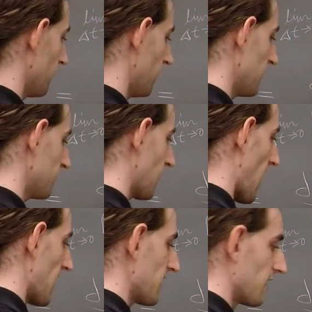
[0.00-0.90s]
this
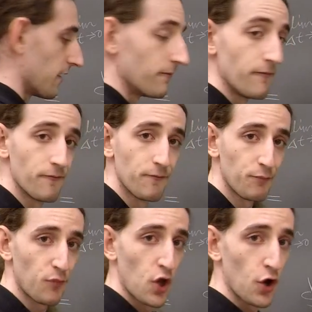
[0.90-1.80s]
guy here,
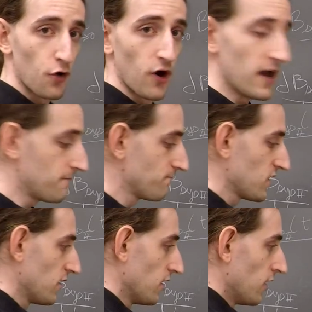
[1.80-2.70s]
right?
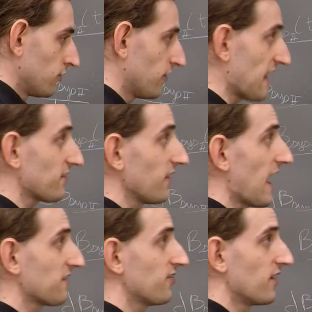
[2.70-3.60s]
So that's the
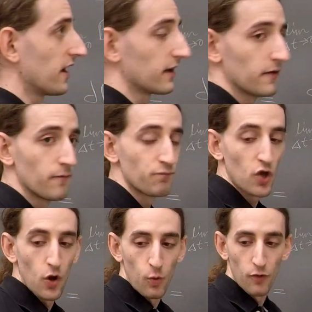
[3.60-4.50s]
last thing
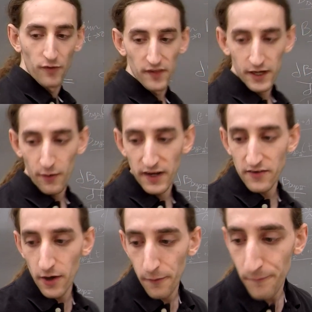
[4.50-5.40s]
we're really going to
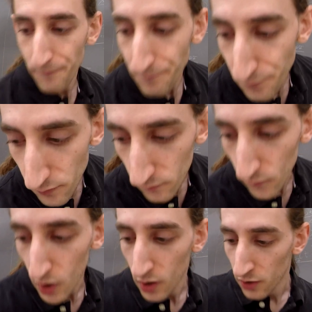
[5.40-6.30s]
do.
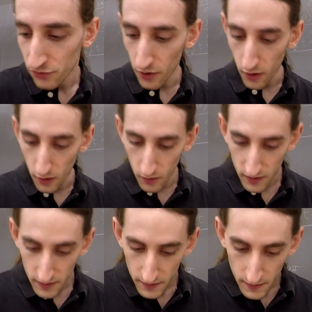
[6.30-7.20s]

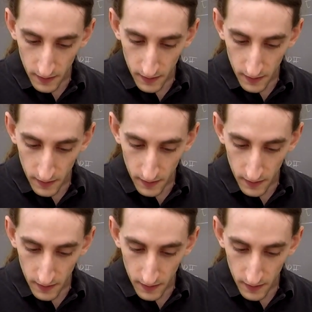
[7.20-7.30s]
So